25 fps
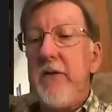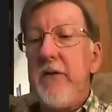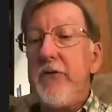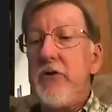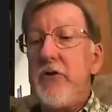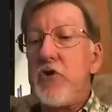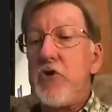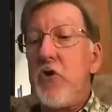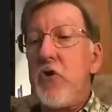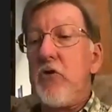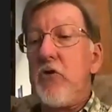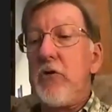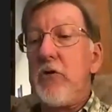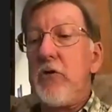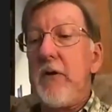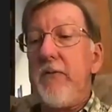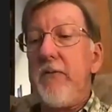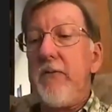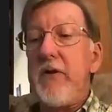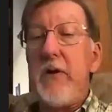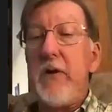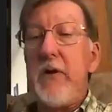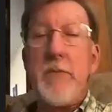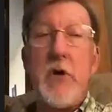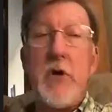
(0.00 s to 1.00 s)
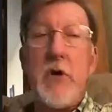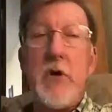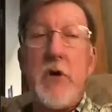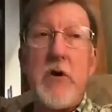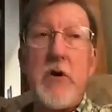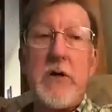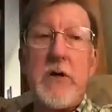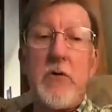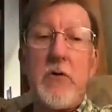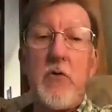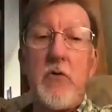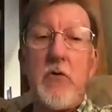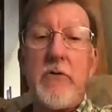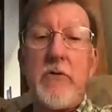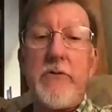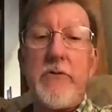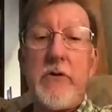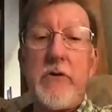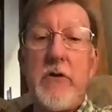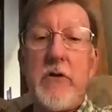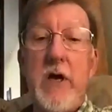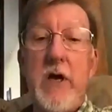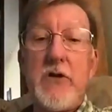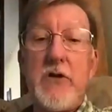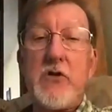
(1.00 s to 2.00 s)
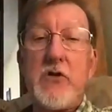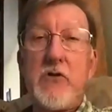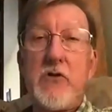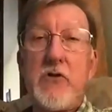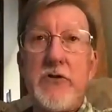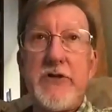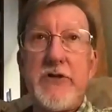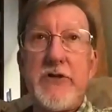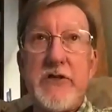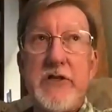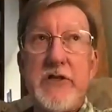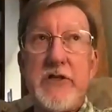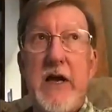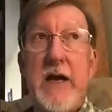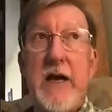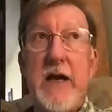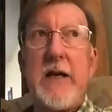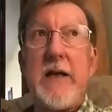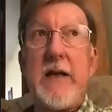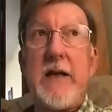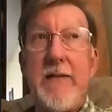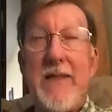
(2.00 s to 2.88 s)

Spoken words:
the Journal of the American Ornithological Society.